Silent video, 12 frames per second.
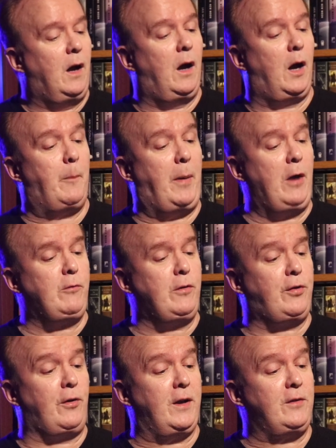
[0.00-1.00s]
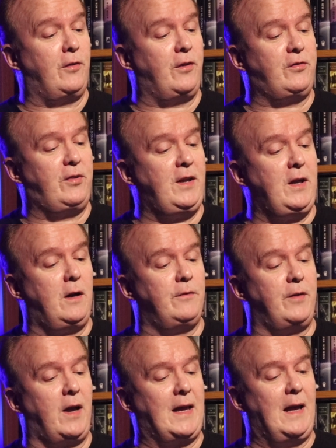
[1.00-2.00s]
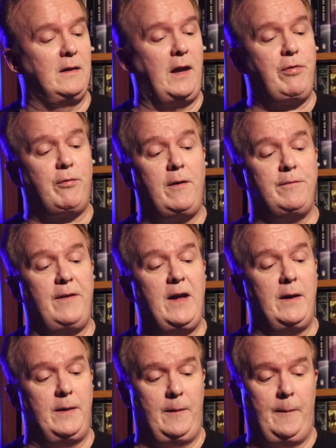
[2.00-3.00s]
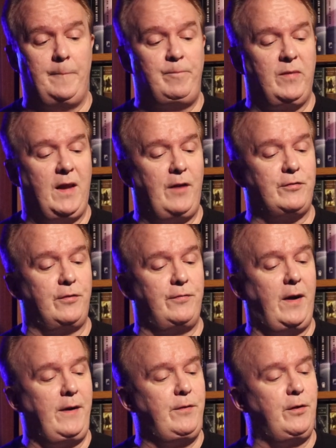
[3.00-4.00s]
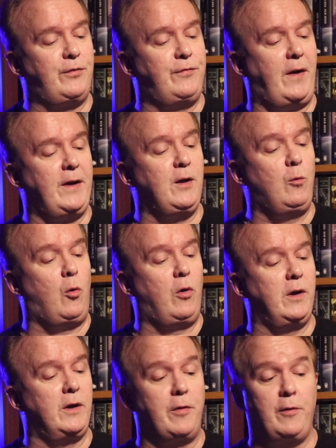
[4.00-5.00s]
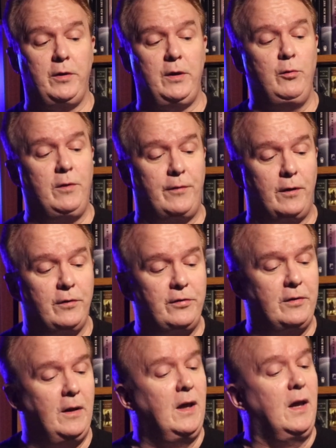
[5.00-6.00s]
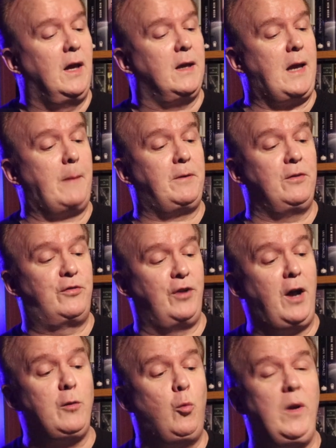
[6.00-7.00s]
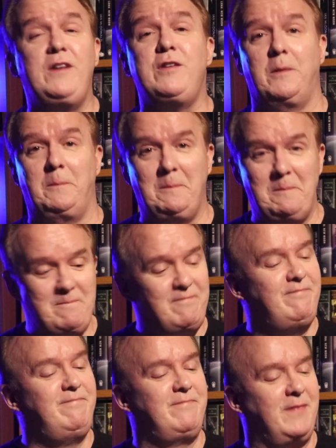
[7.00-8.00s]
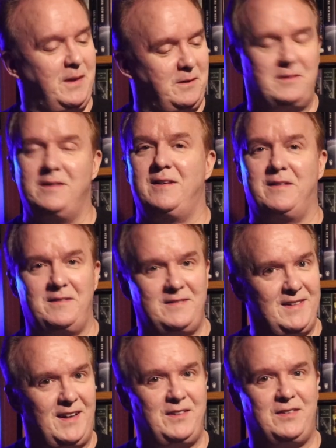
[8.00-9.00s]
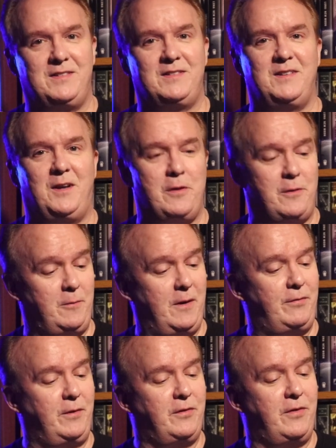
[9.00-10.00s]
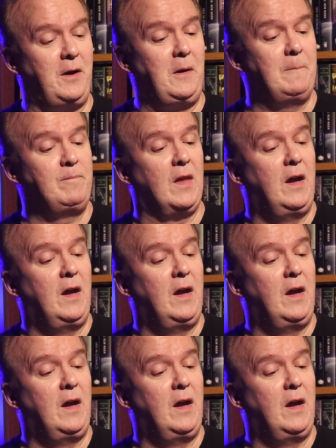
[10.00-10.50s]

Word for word: Uh, upon returning to the city of Calethraven, after five years fighting a war in another universe, Captain John Wyndham, which is another nice author reference there,